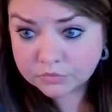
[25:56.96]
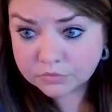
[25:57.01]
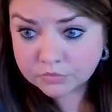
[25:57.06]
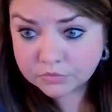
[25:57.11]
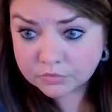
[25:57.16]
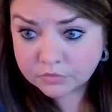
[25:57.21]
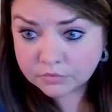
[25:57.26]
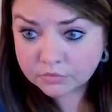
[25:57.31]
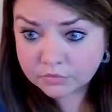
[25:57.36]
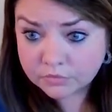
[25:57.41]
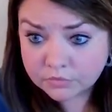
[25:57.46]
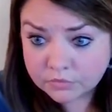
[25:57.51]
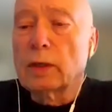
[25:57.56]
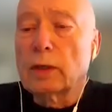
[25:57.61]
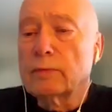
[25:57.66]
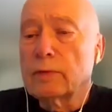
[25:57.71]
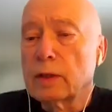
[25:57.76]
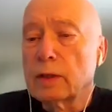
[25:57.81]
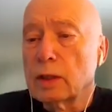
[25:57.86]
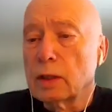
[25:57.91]
So
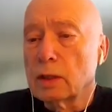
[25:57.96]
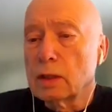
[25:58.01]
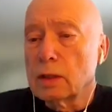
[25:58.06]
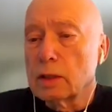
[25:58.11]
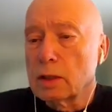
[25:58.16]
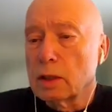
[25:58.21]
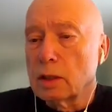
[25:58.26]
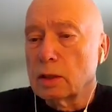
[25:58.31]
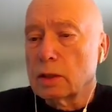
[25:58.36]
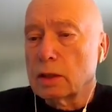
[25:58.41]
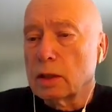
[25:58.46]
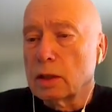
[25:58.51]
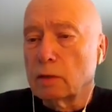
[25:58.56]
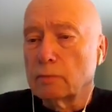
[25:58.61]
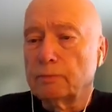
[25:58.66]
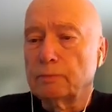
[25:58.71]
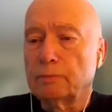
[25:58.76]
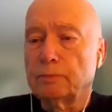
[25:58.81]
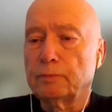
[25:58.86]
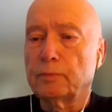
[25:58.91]
one of the things that
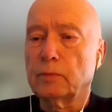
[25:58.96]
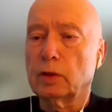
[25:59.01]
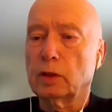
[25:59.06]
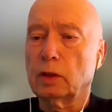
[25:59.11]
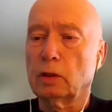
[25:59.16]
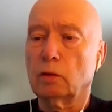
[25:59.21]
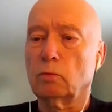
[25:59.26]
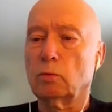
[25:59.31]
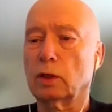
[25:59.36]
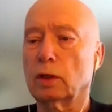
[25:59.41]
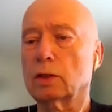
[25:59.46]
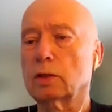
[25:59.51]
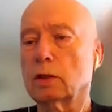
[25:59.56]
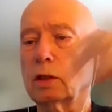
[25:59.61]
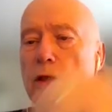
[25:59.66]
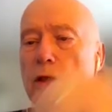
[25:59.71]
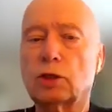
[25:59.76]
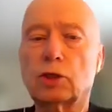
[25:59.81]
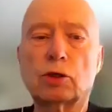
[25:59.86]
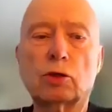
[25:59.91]
I wanted
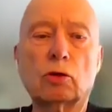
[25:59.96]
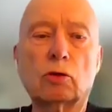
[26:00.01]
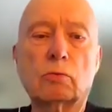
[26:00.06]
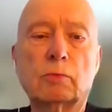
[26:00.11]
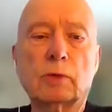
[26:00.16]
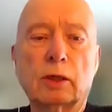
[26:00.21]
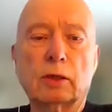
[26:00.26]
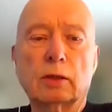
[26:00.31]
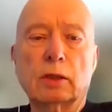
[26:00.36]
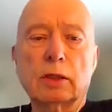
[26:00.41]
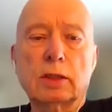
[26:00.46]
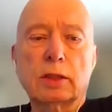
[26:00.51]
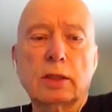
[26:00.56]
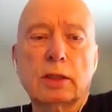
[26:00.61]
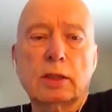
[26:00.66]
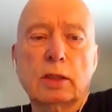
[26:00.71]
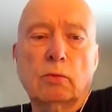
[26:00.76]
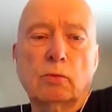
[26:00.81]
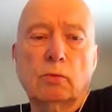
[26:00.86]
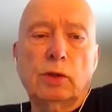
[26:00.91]
to let you know about is
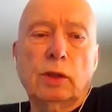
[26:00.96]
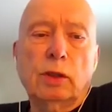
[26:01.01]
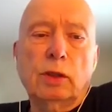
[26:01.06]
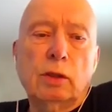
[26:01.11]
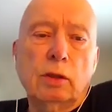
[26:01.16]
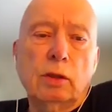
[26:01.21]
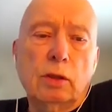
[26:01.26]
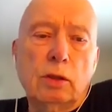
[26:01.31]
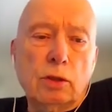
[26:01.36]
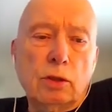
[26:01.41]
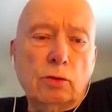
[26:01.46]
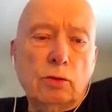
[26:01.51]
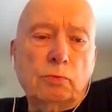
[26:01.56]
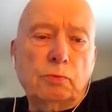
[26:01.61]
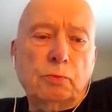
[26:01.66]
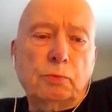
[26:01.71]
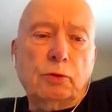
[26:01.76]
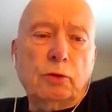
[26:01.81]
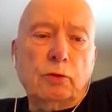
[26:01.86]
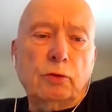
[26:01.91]
that we
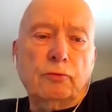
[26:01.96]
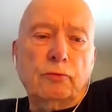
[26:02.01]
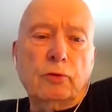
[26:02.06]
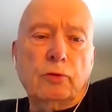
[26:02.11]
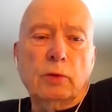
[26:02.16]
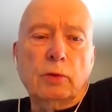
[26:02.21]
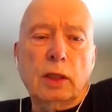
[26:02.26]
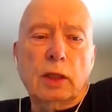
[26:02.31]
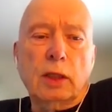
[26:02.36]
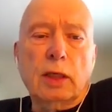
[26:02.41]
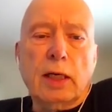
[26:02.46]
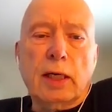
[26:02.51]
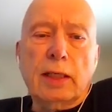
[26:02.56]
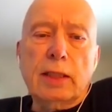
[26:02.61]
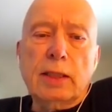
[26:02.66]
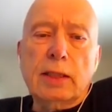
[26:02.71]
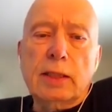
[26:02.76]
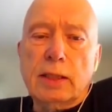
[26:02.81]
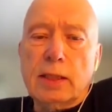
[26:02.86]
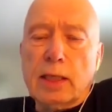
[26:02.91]
do put forward the
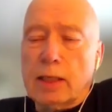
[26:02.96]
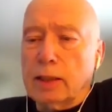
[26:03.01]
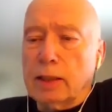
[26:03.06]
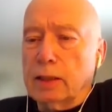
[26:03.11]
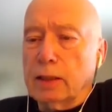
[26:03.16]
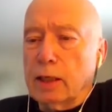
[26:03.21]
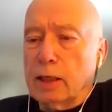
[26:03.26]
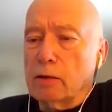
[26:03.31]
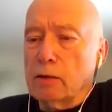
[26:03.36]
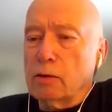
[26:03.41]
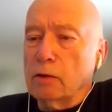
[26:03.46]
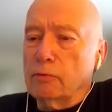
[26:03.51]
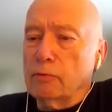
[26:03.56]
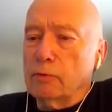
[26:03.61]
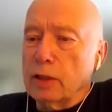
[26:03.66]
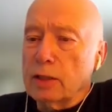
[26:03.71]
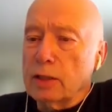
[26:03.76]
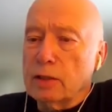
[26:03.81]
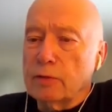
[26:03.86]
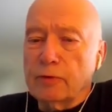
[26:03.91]
90-second caregiver,
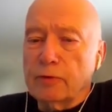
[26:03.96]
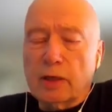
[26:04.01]
and that's